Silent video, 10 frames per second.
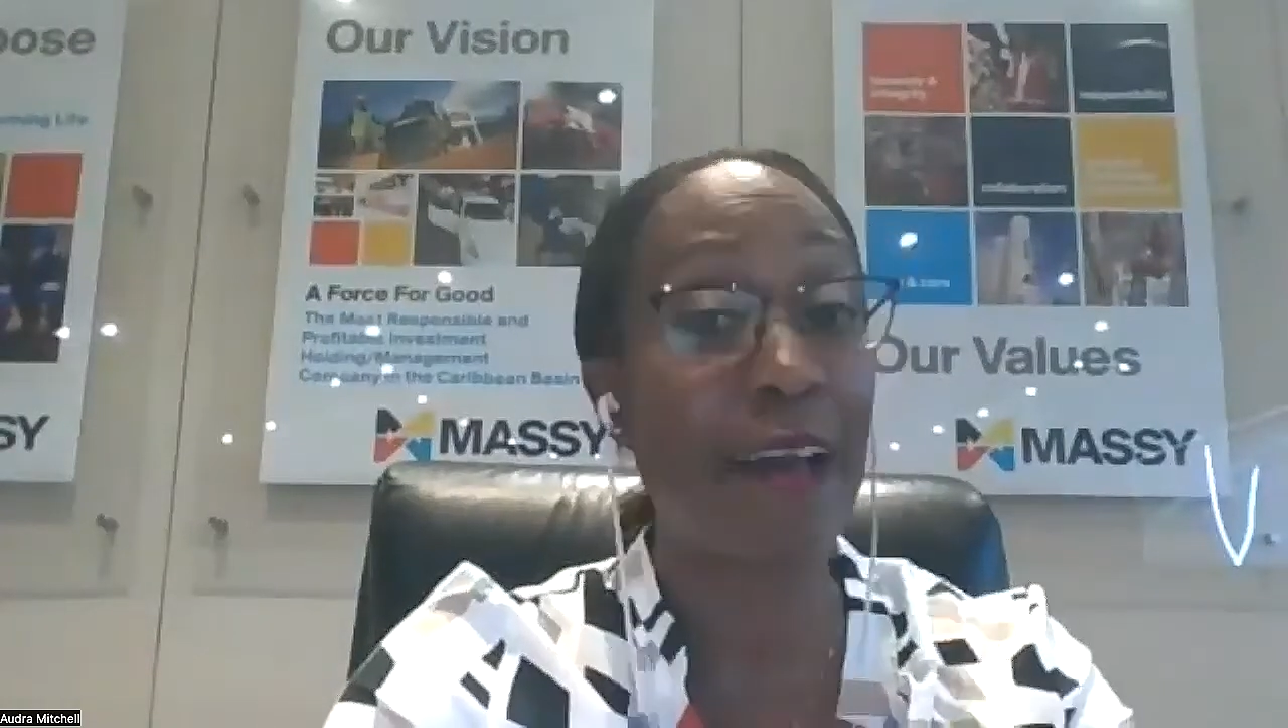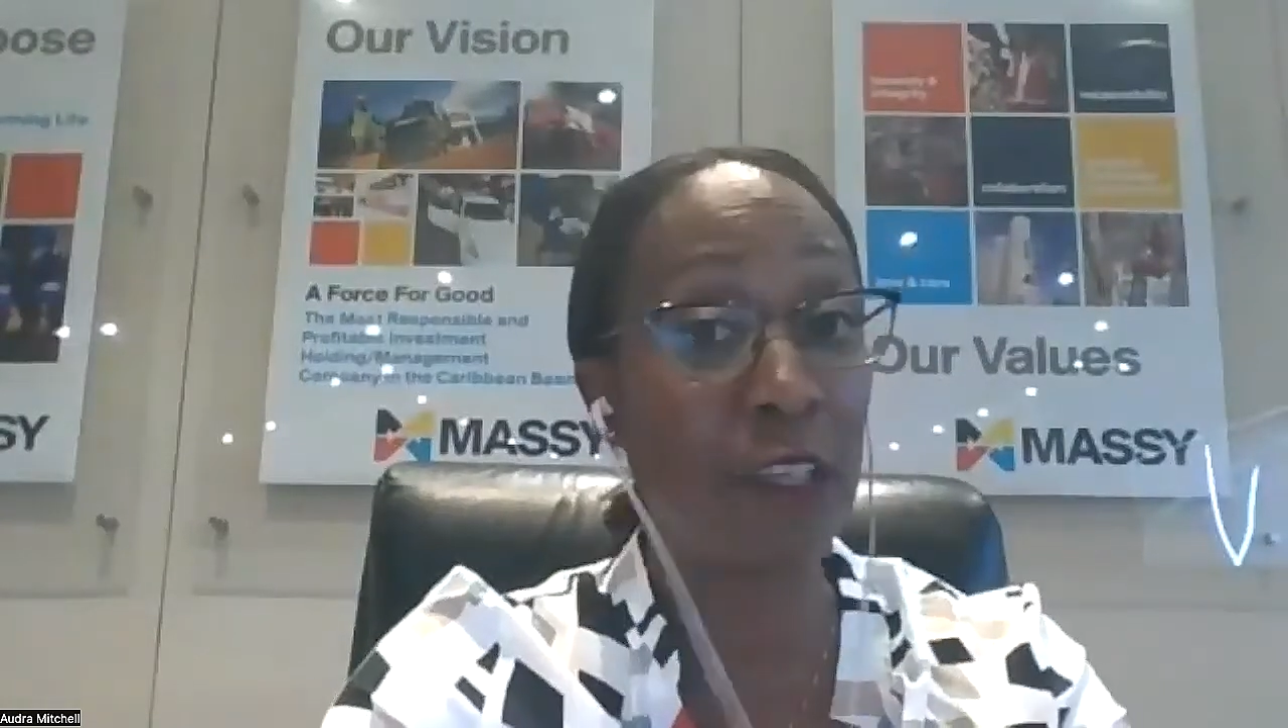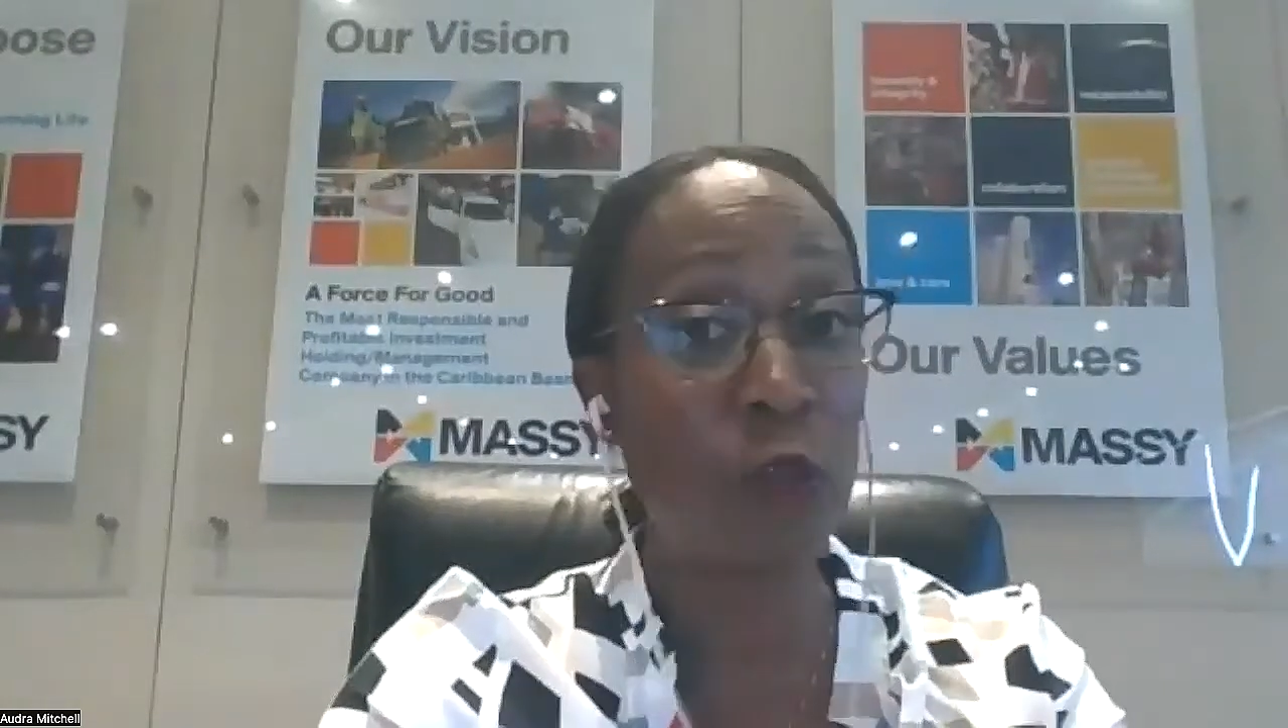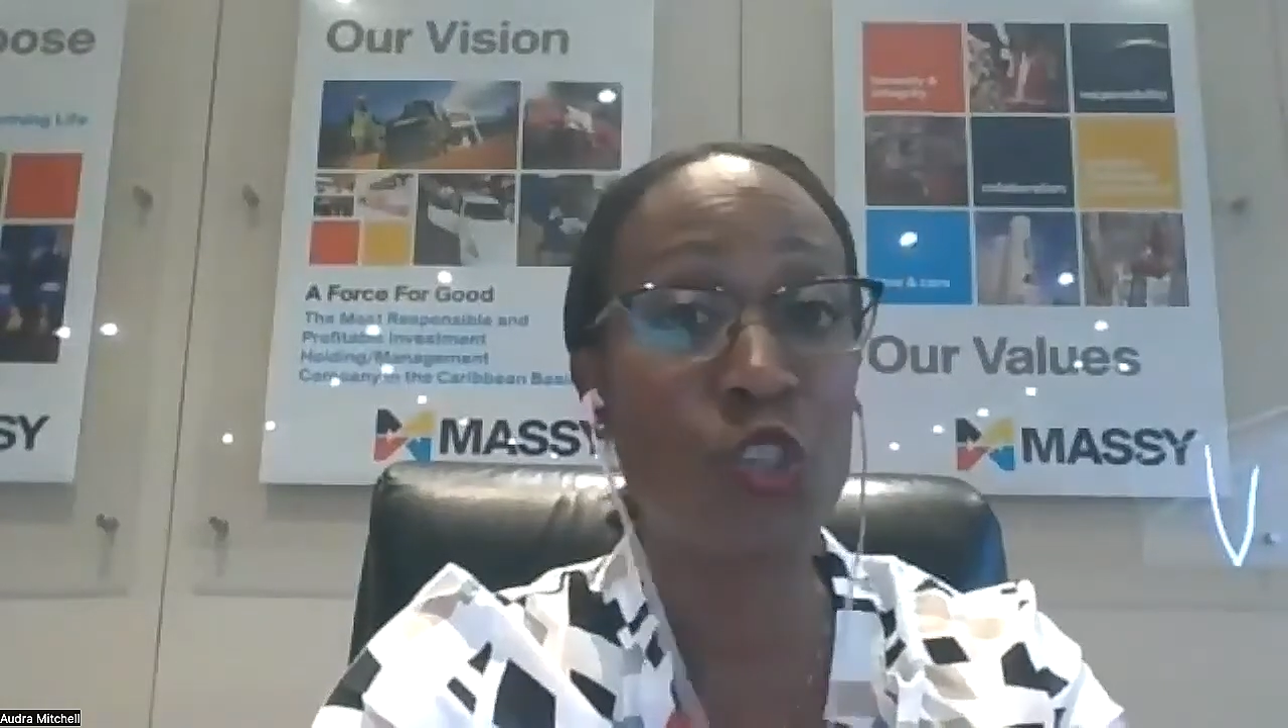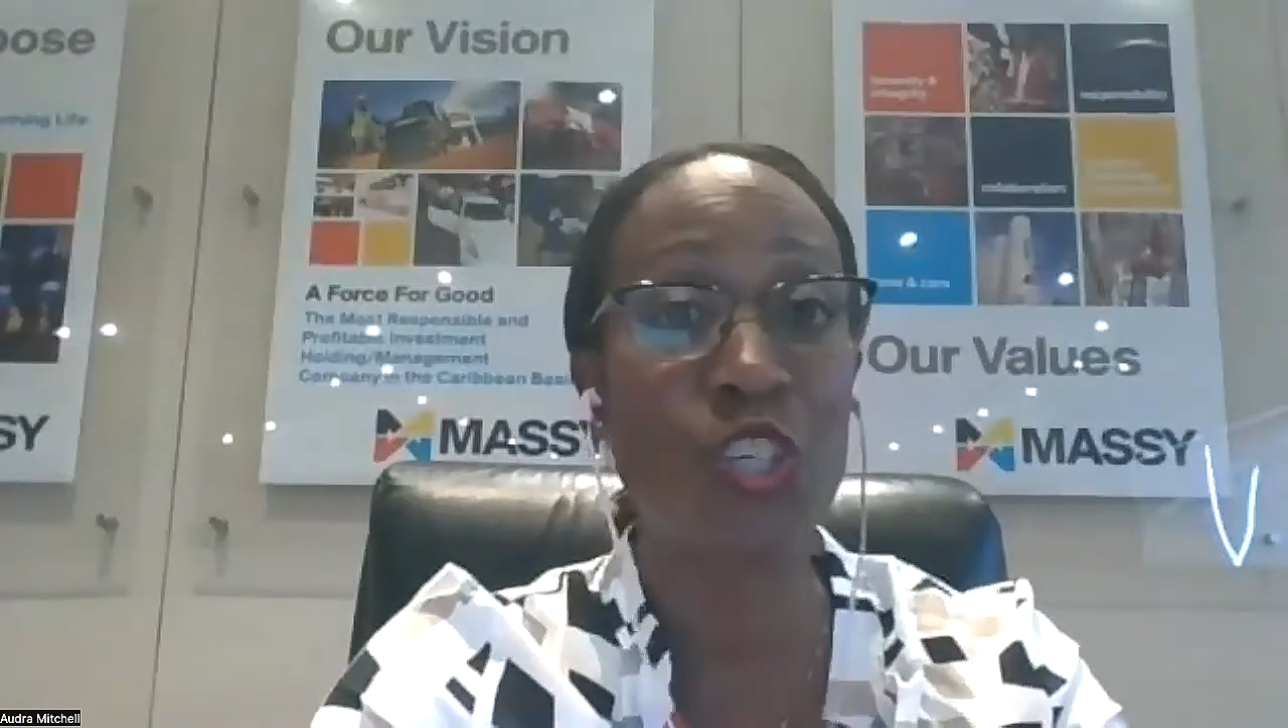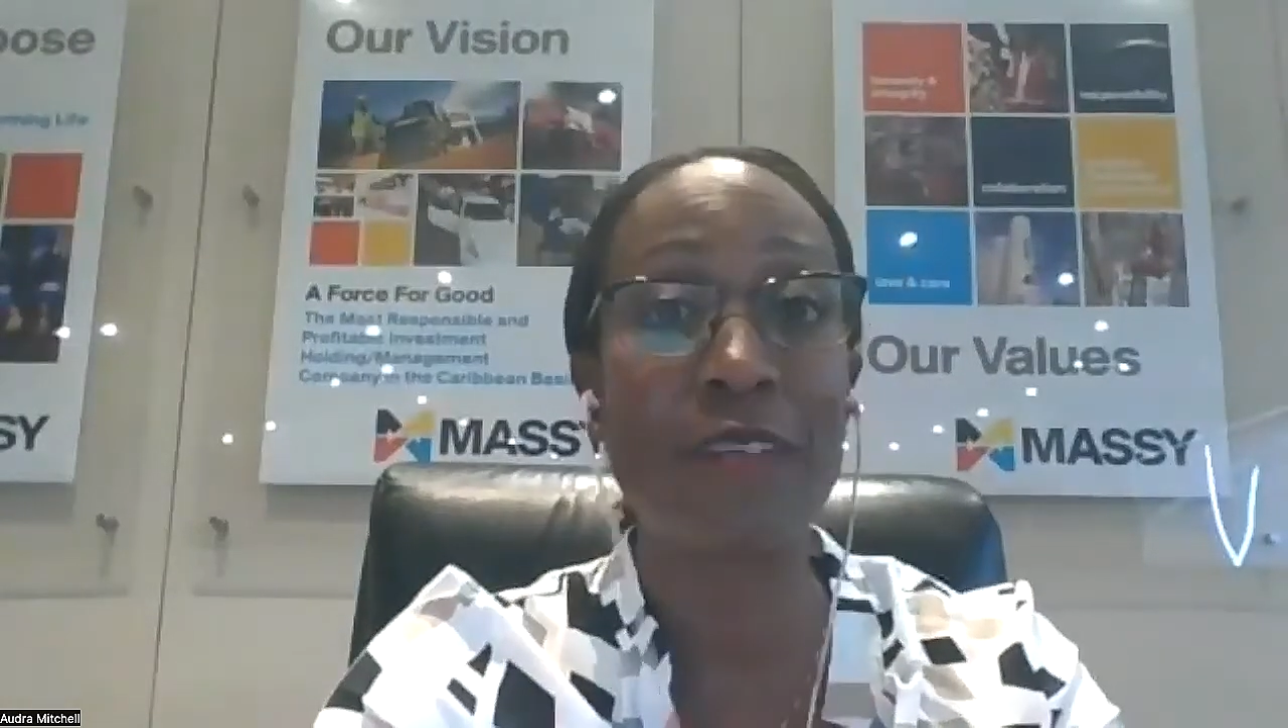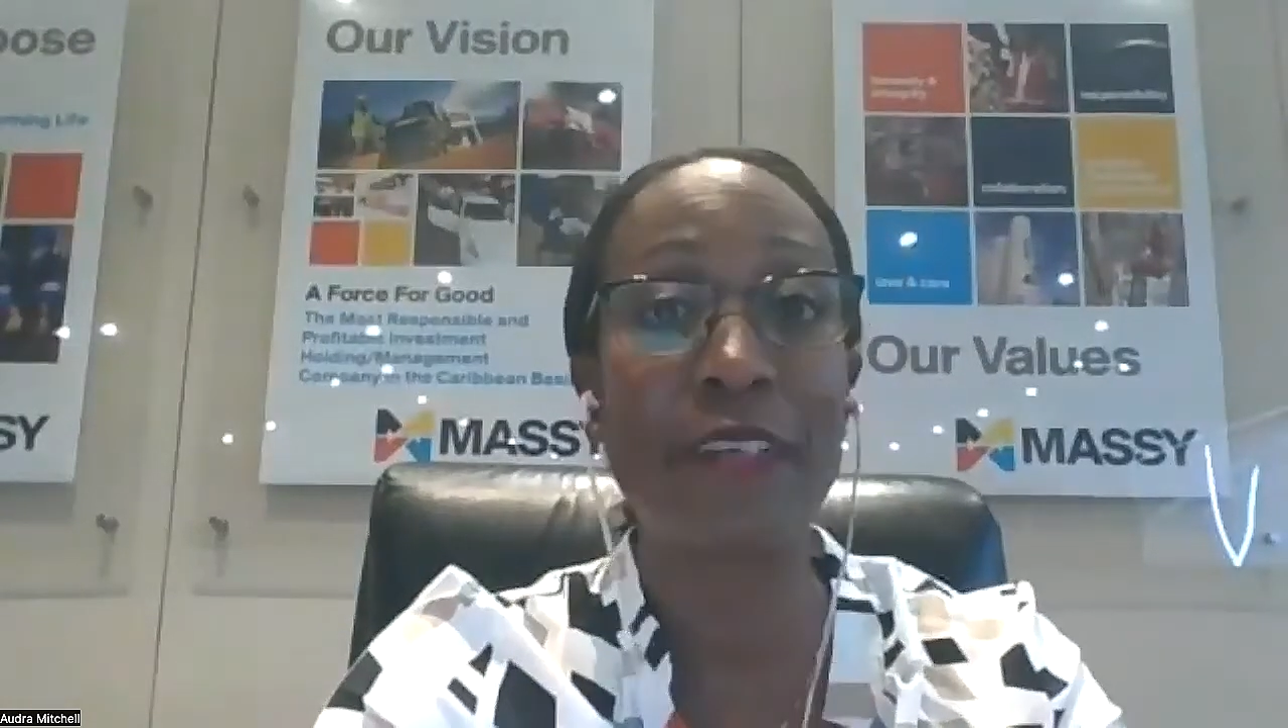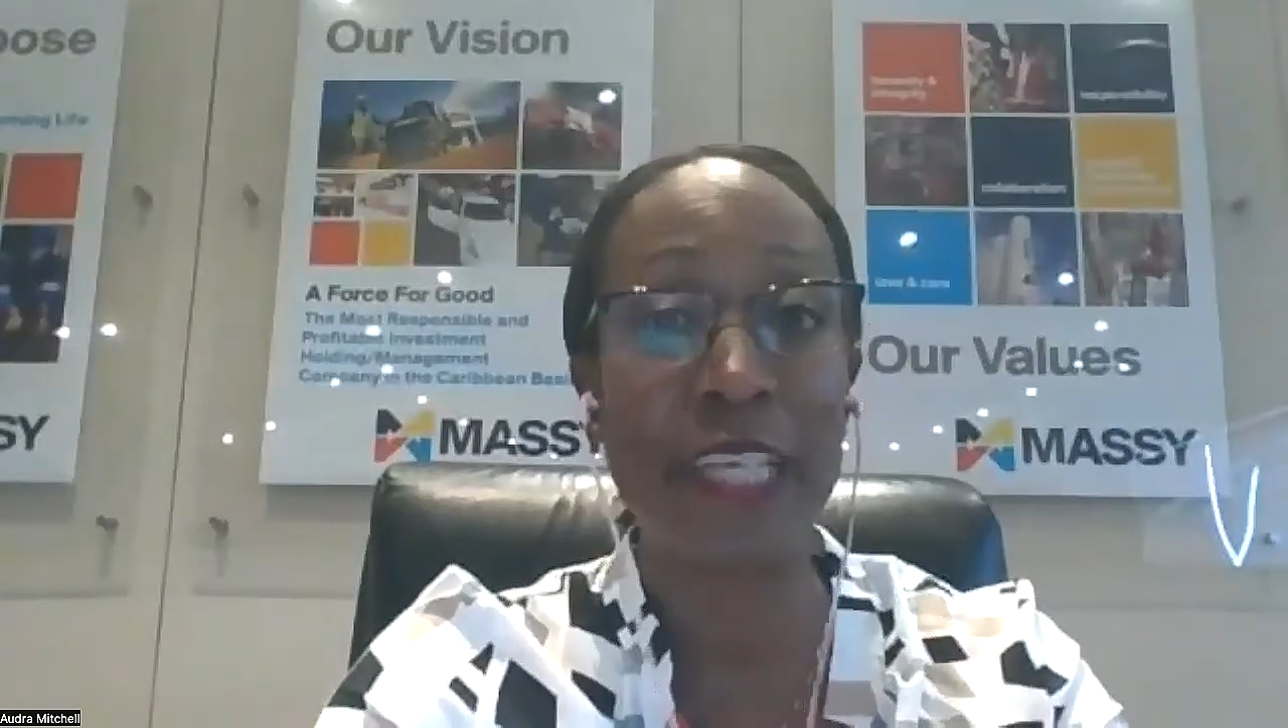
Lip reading: evolution of